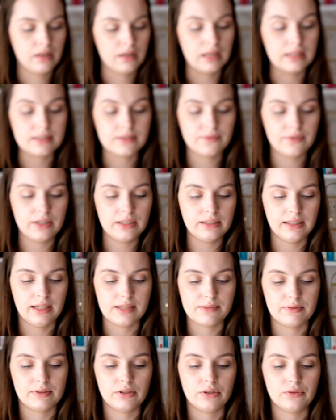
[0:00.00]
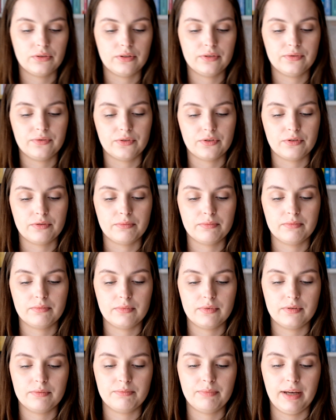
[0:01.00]
It's a very nice one though, from
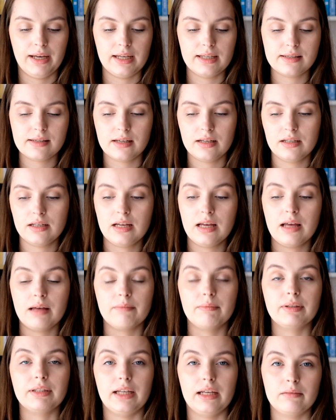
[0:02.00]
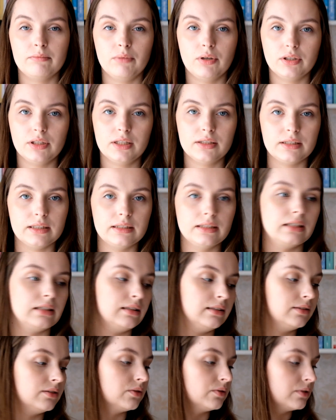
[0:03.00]
Paesa, but I bought it in a
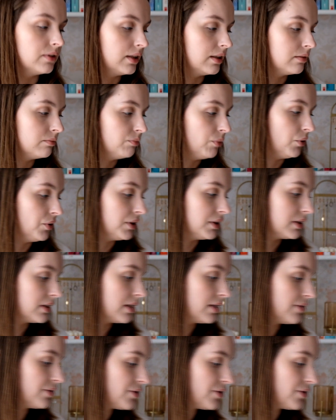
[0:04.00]
Lidl in Poland.